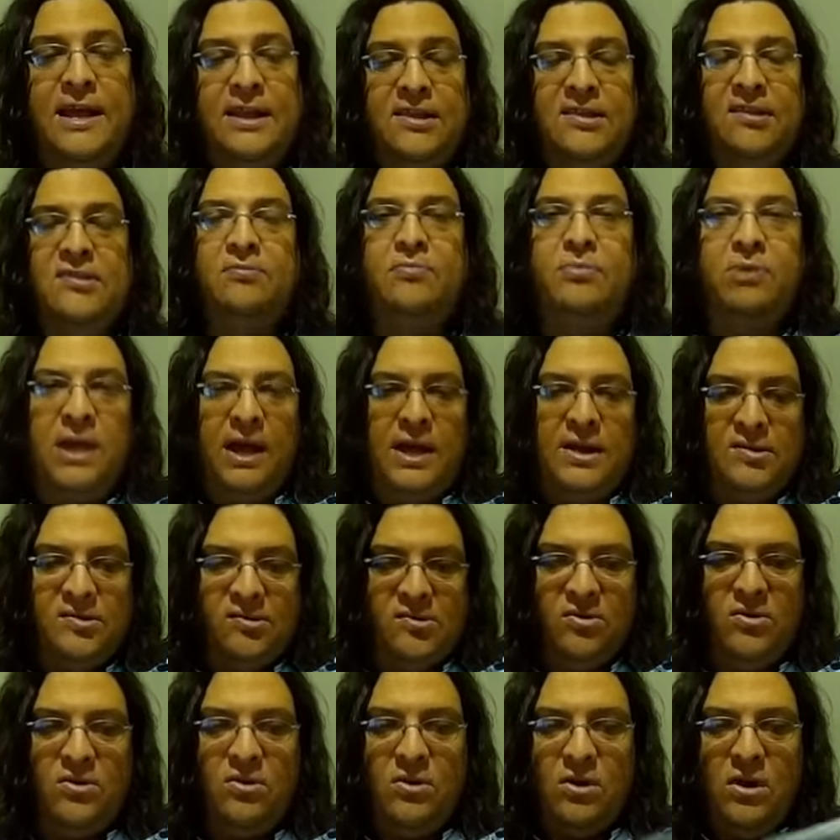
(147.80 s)
this
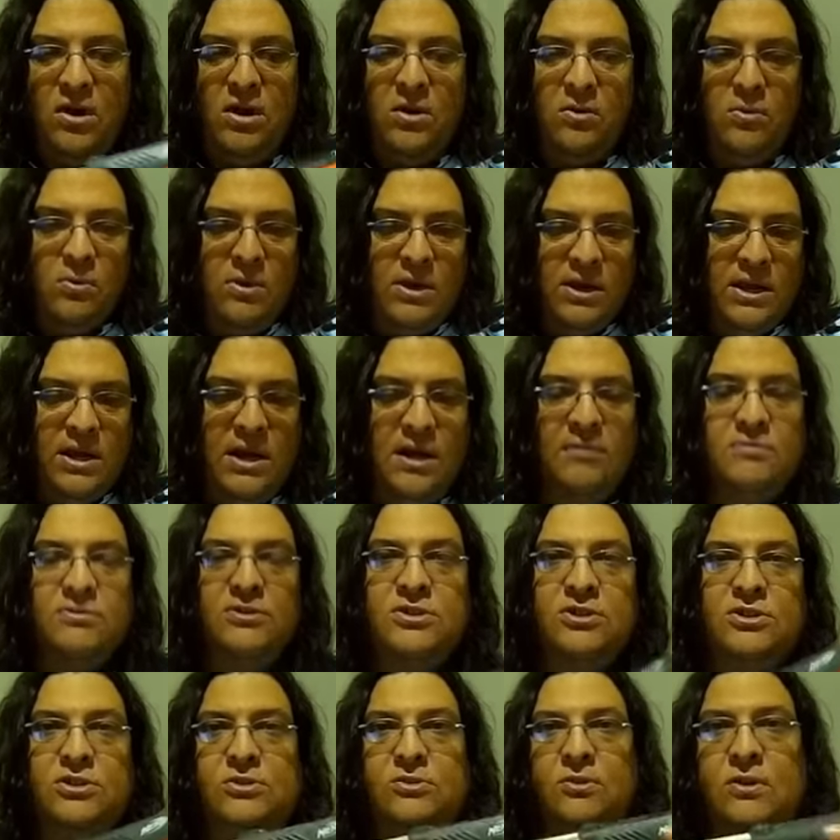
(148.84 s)
blaster when it comes
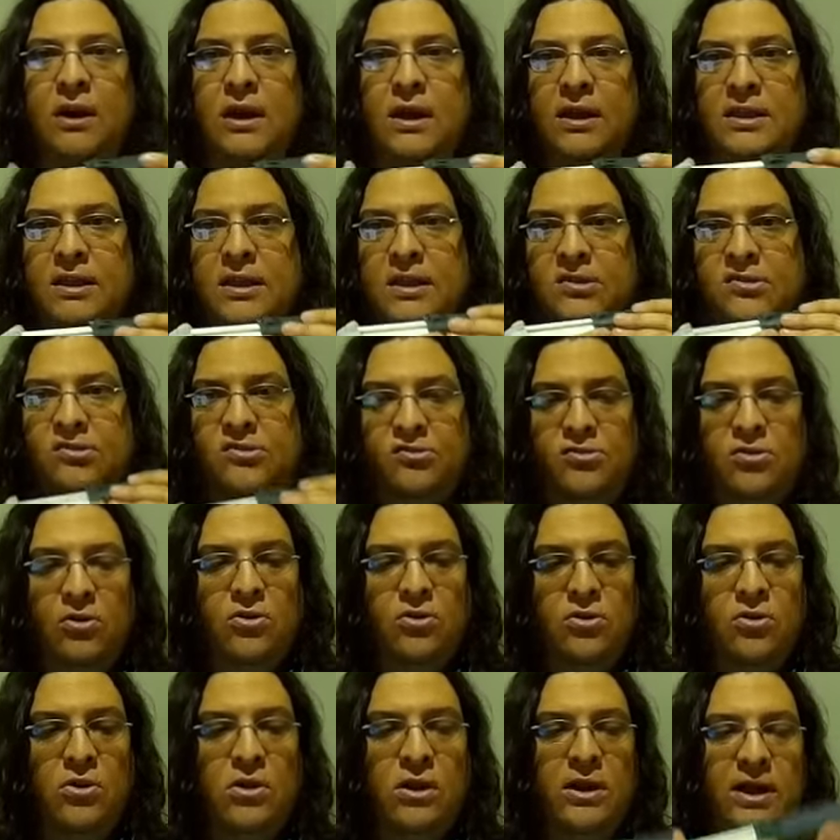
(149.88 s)
to the
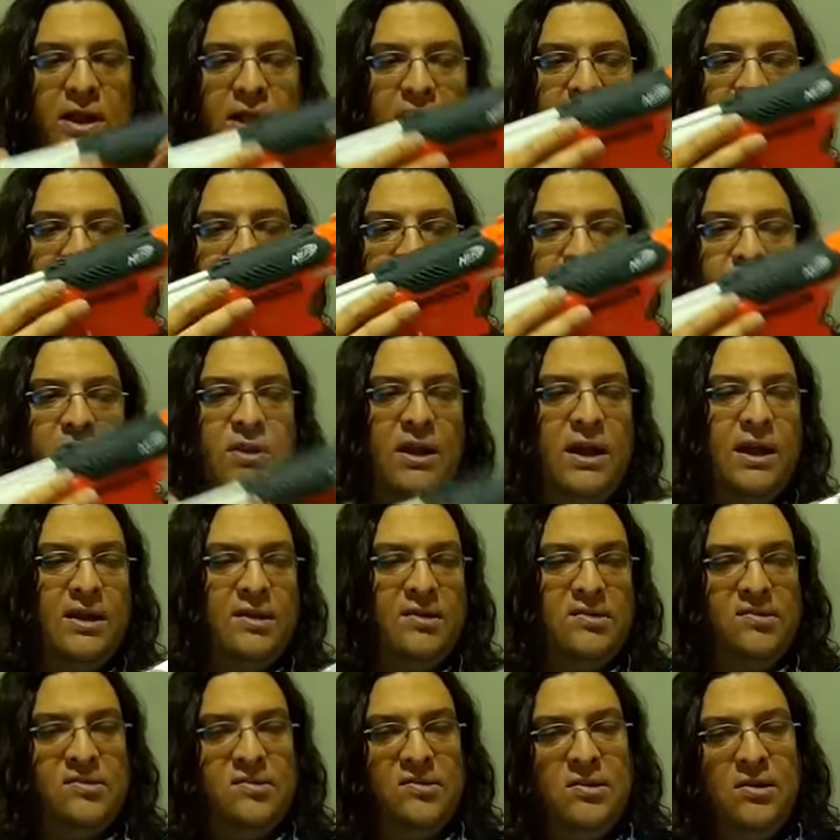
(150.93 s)
external. It's
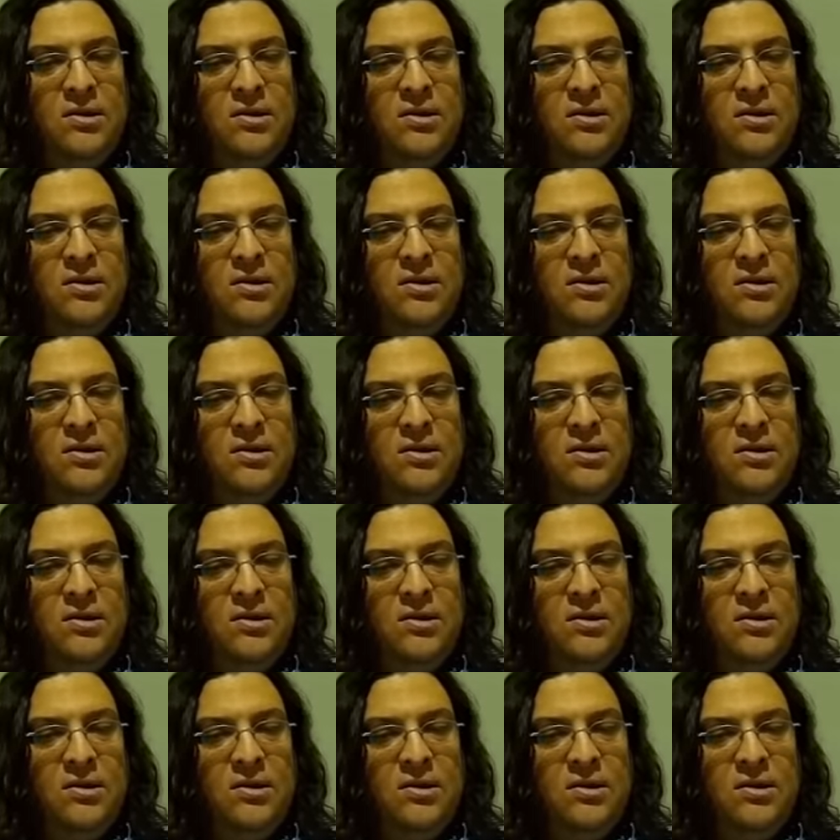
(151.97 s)
nice.